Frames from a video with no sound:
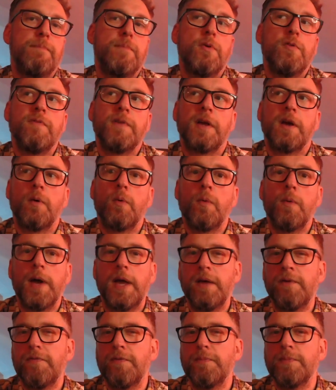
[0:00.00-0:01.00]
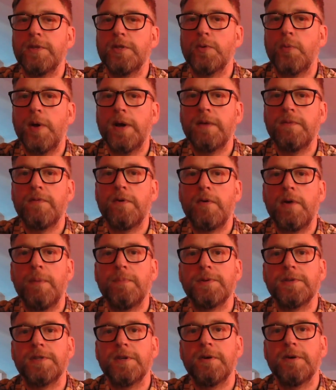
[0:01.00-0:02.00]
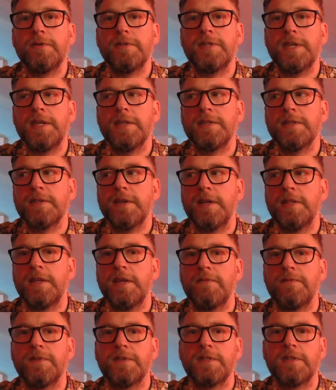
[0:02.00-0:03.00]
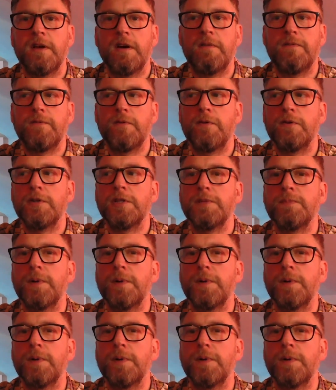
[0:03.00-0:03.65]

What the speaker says: moving away from the 24 episode seasons I did for Starforged,